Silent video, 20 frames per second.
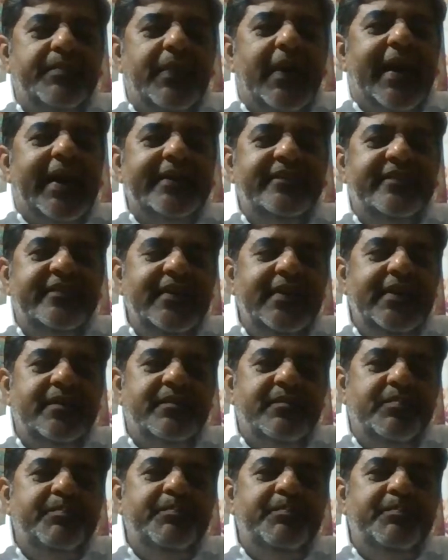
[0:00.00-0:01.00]
I see
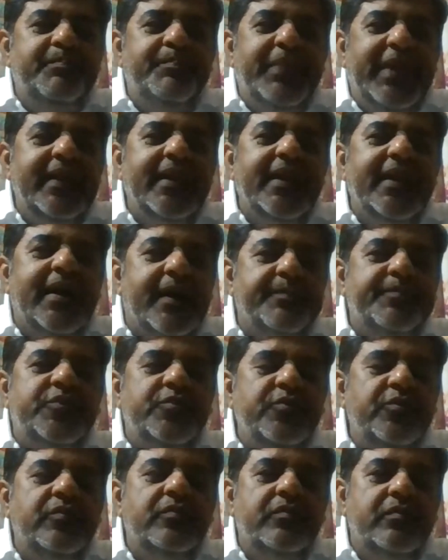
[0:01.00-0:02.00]
it picking up
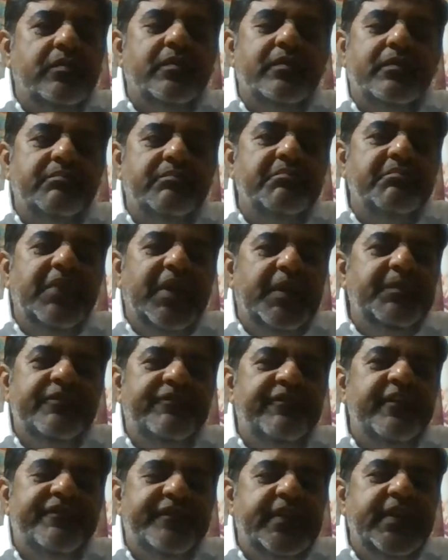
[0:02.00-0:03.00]
to maybe
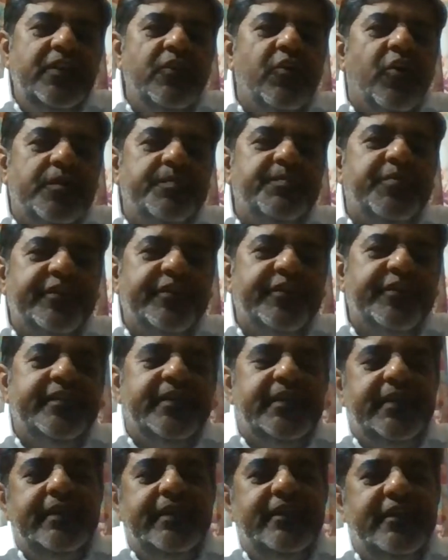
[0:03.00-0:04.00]

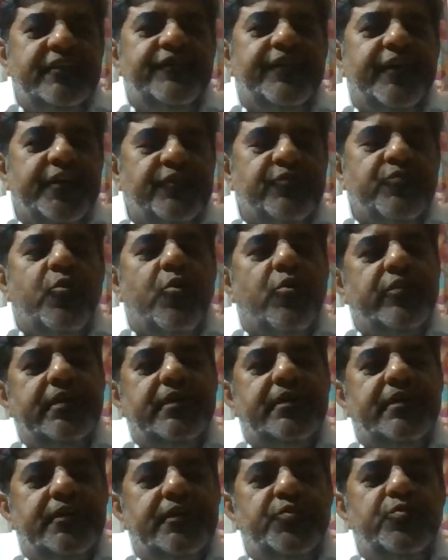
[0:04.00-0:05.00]
15% in this first
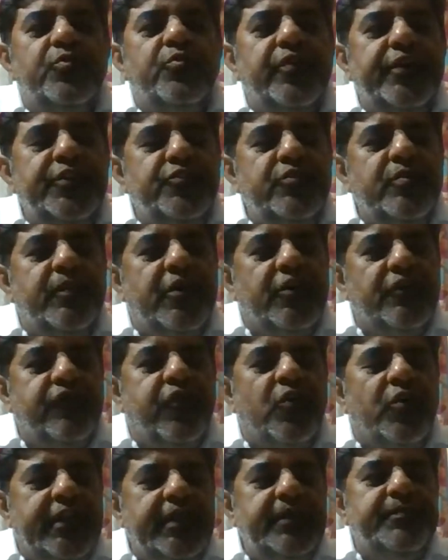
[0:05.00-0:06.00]
quarter, to going to about
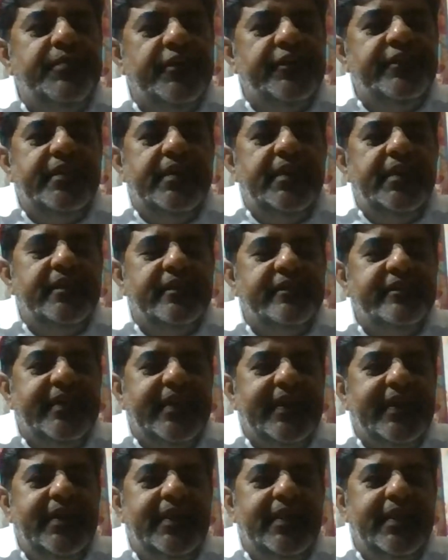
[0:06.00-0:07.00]
40% in the
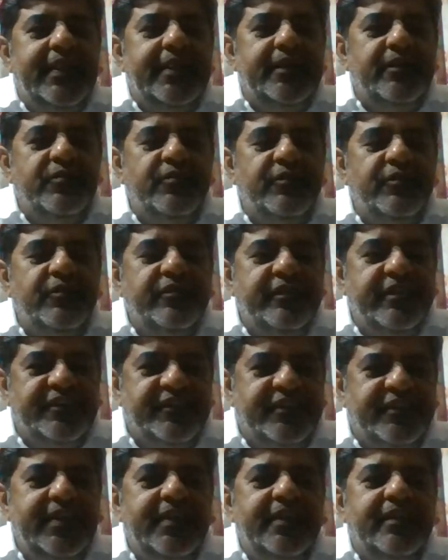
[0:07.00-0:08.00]
second, and to
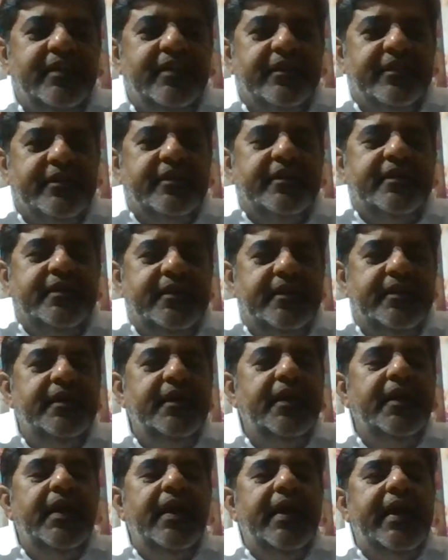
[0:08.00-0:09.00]
60 in the third.
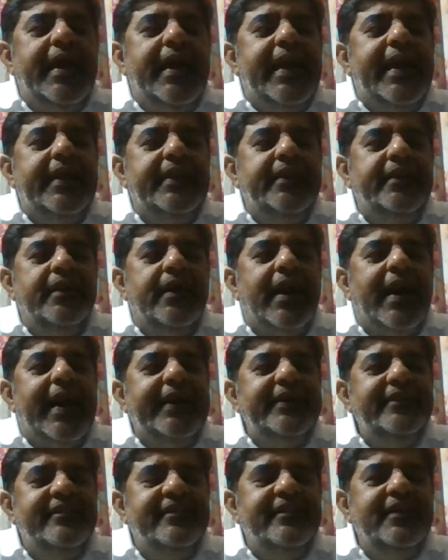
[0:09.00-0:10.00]
And
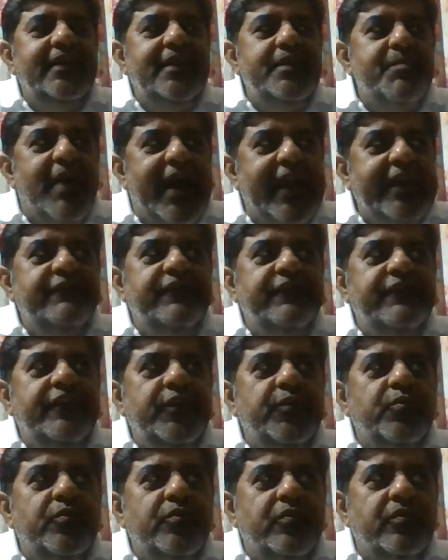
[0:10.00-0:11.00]
I see, in my
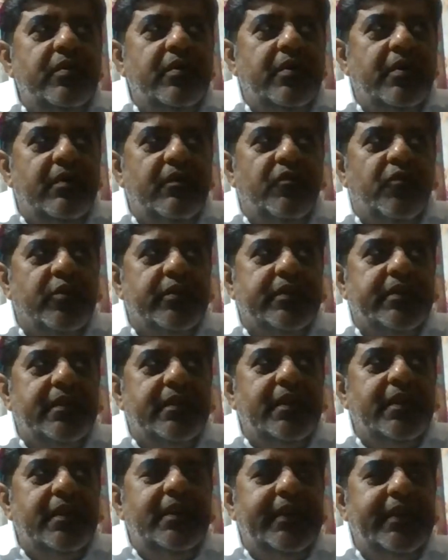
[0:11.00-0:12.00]
view, what
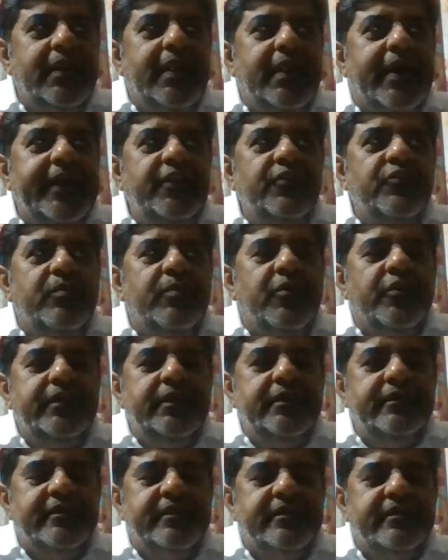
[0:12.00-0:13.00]
little I know about
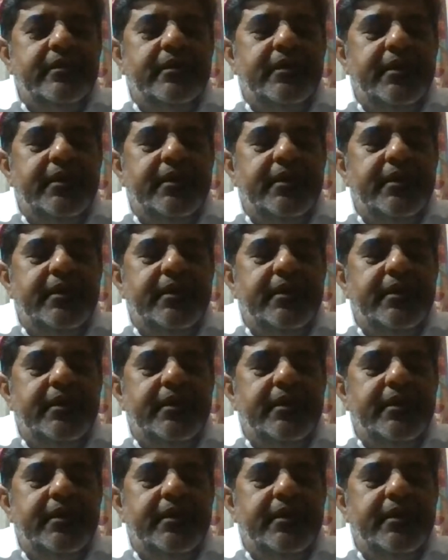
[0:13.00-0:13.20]
this